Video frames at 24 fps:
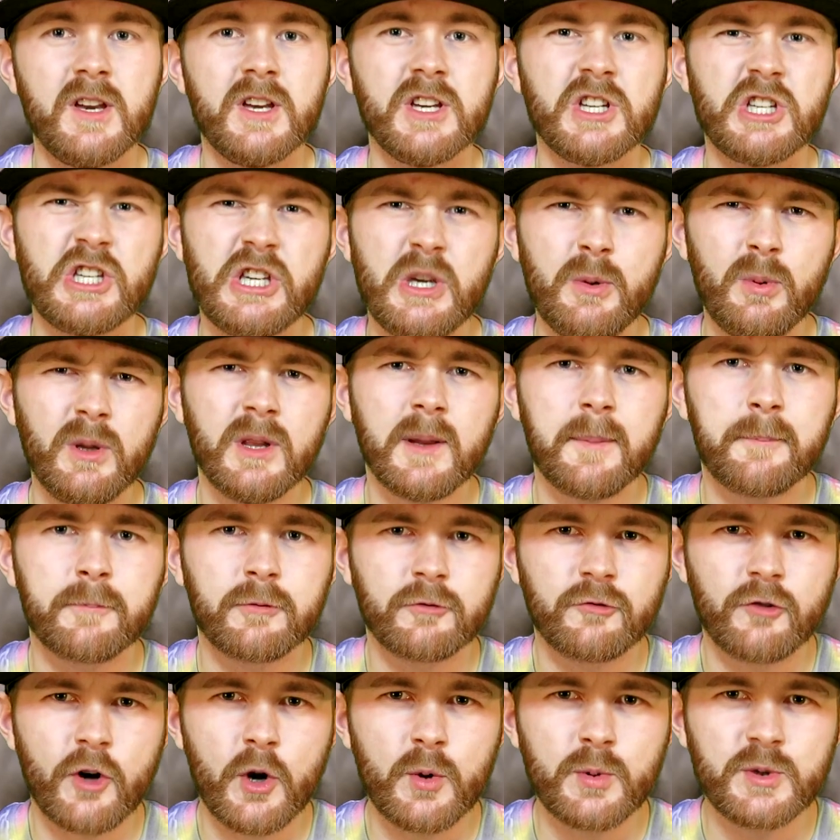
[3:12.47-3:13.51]
She will
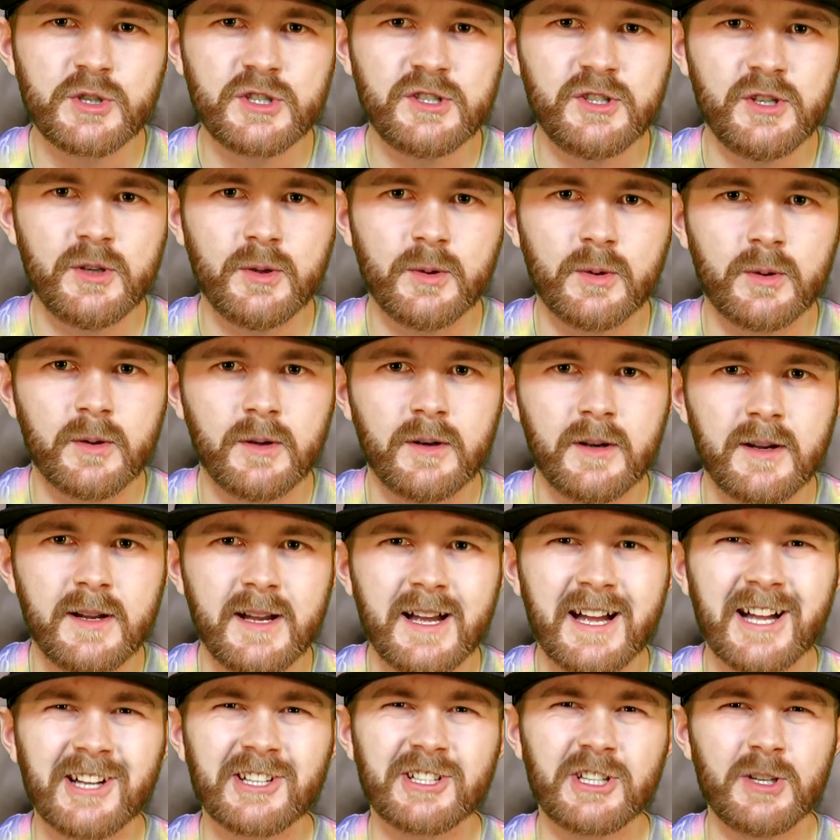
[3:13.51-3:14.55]
approach you
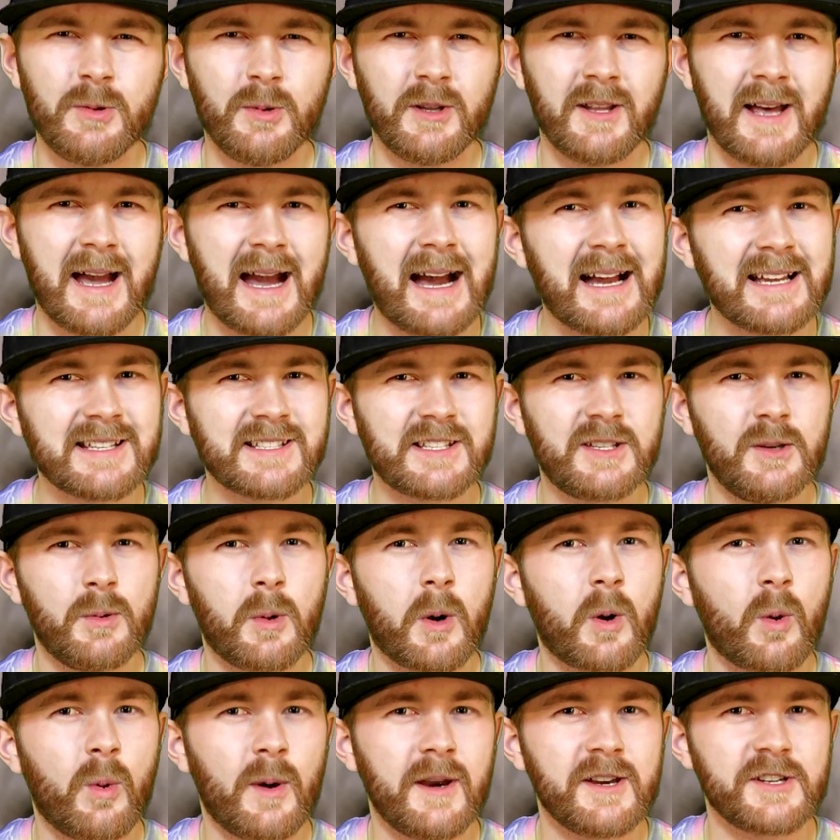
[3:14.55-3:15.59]
and she will ask you
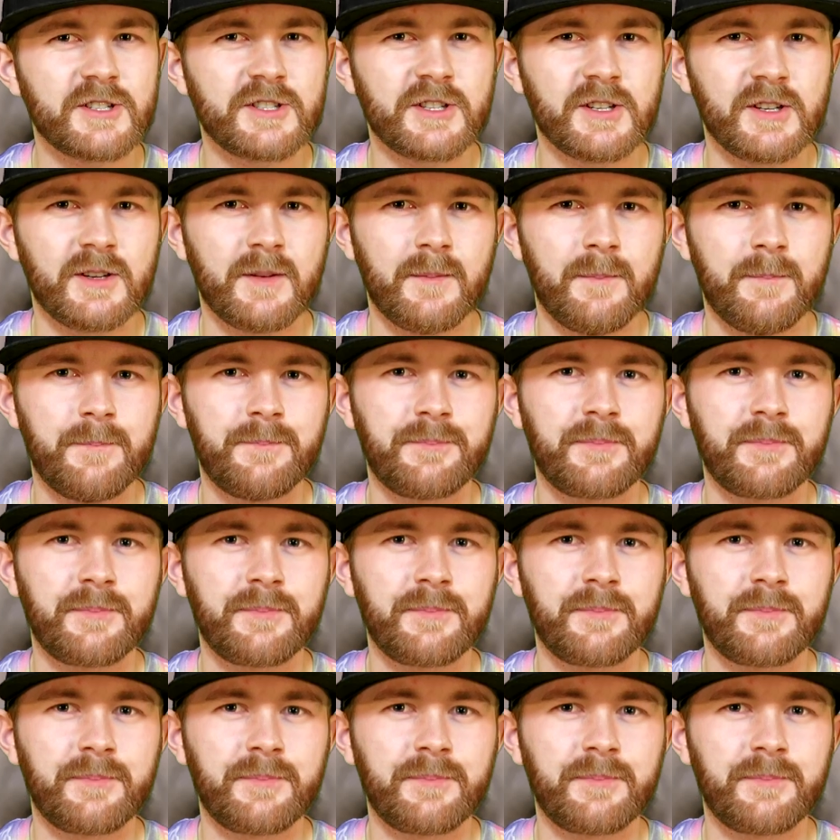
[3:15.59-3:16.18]
a question.